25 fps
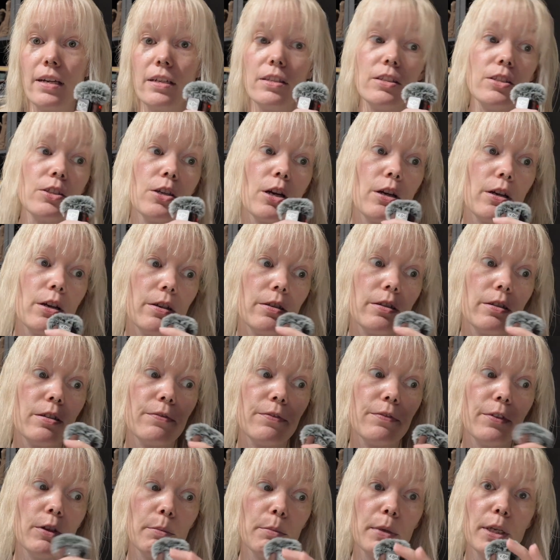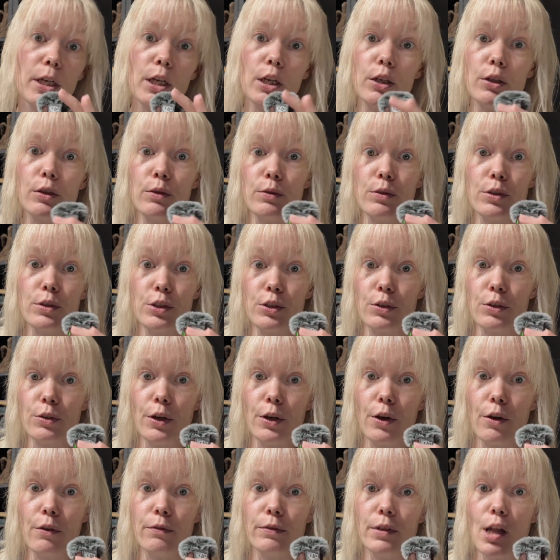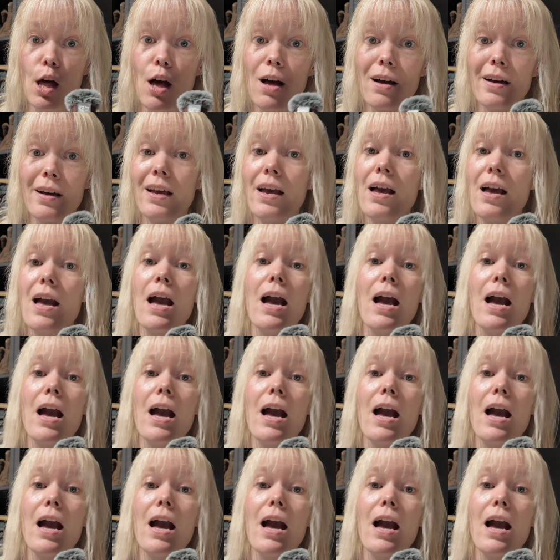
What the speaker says: and start filming a new studio vlog.